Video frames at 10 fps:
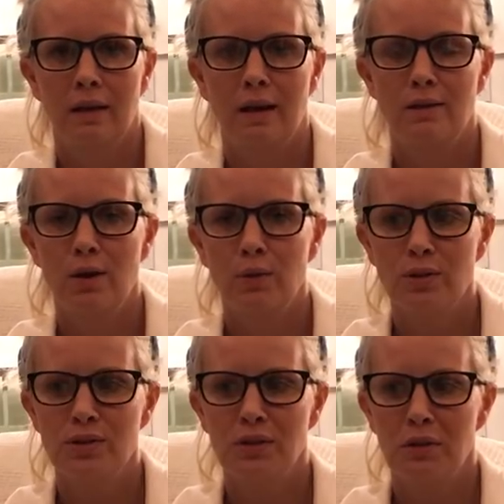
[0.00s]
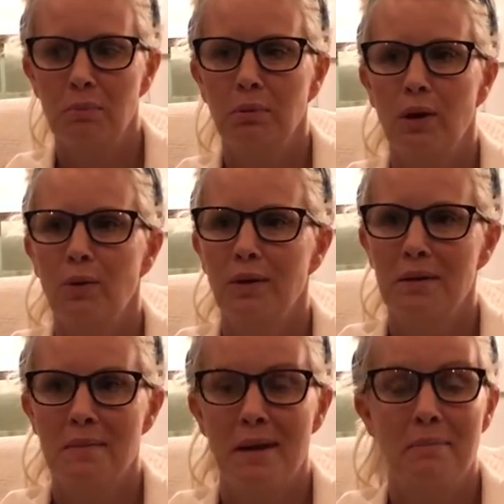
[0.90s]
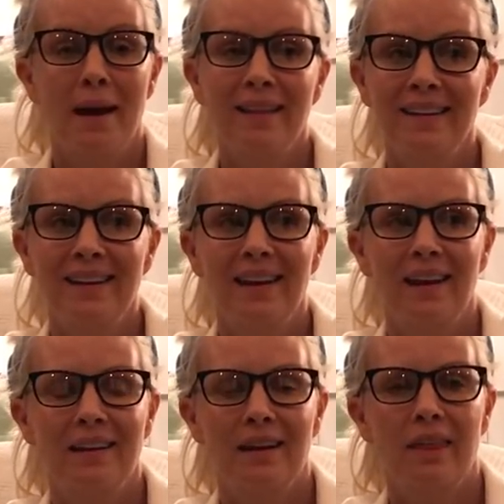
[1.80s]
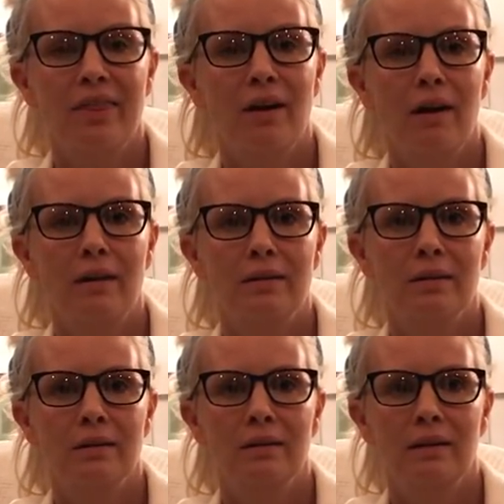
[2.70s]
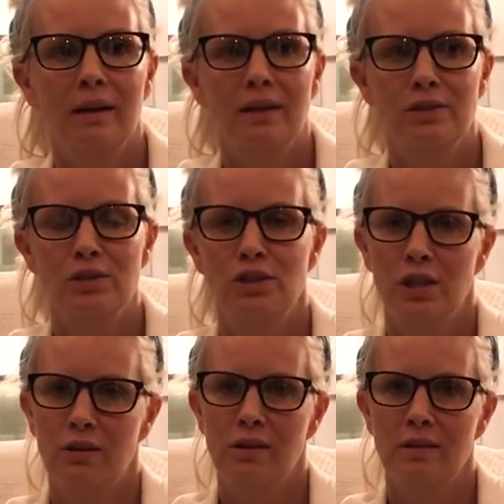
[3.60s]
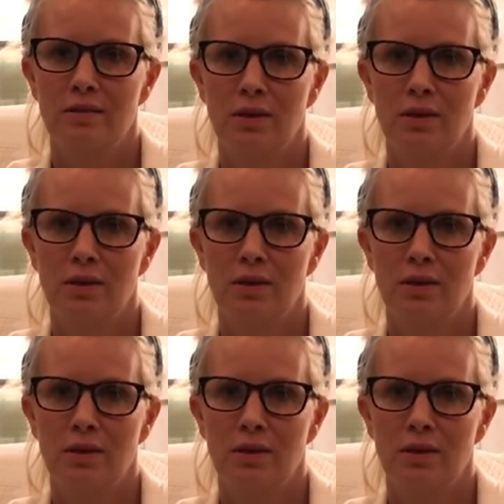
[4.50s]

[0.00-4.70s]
I noticed the bloat in my belly, and I thought I should share this.